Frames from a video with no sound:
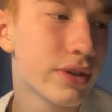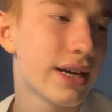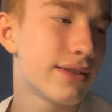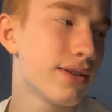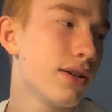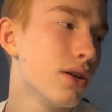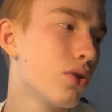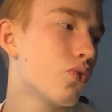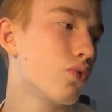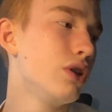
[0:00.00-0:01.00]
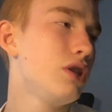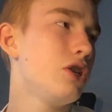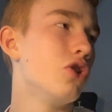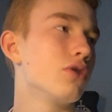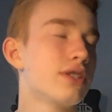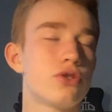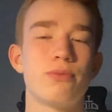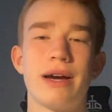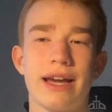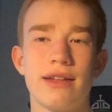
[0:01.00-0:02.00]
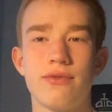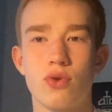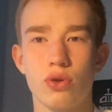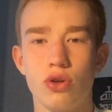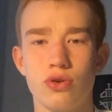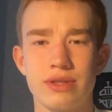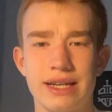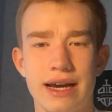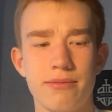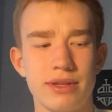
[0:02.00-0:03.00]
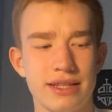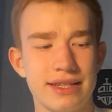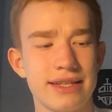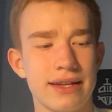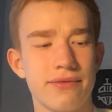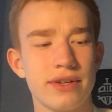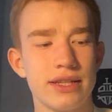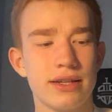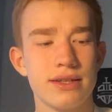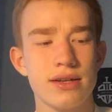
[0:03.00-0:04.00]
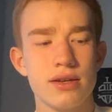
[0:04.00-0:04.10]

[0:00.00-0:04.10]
that really got into my head for a long time, and this is something that